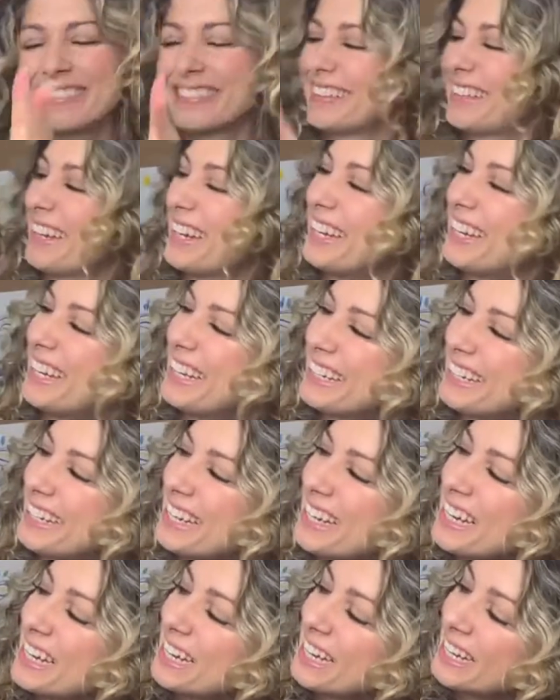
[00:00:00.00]
Good.
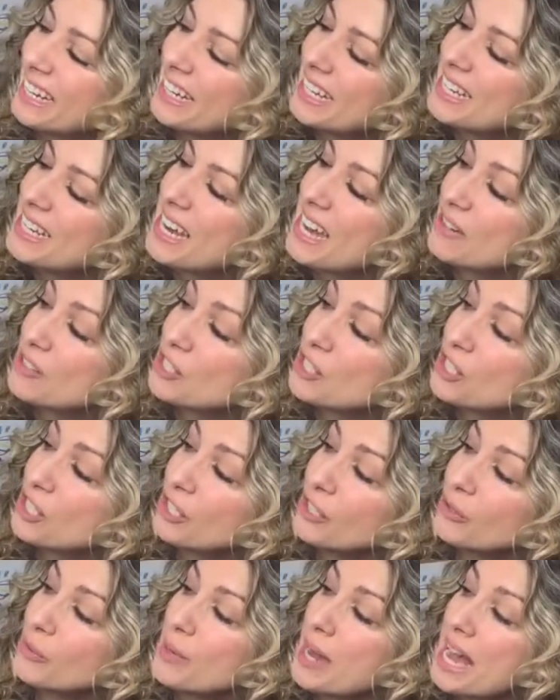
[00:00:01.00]
Now
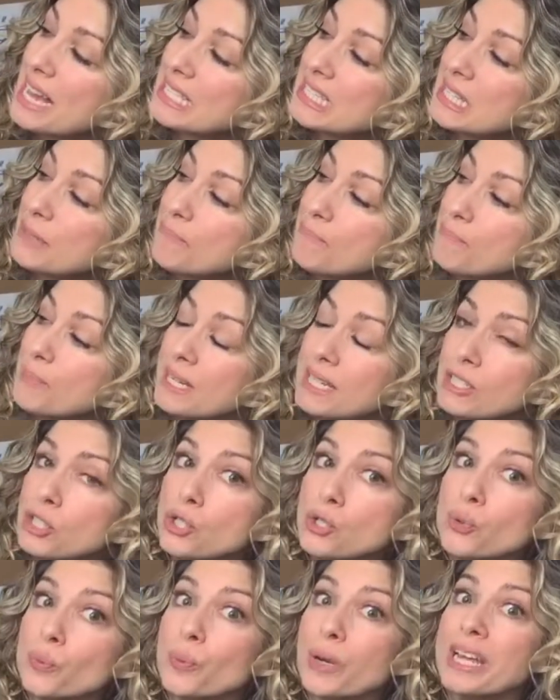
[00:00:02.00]
two, as the bee
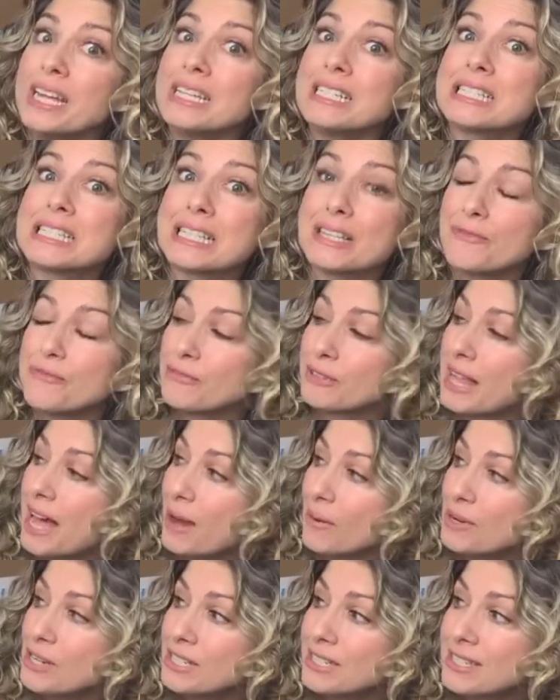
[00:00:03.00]
drinks the
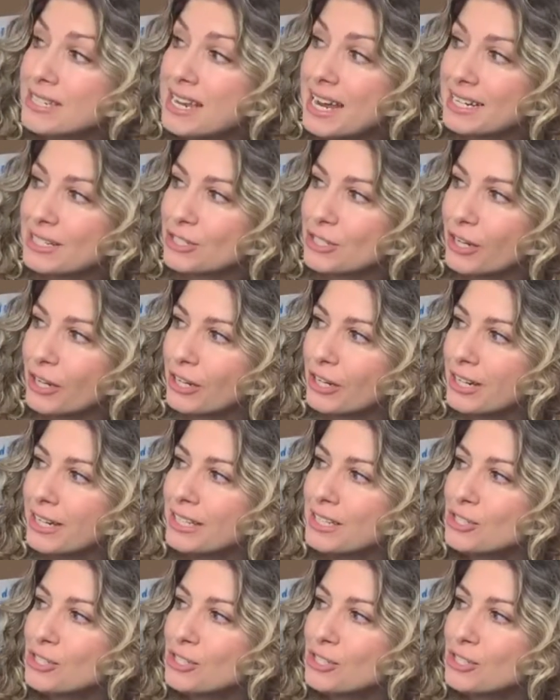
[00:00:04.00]
flower's nectar,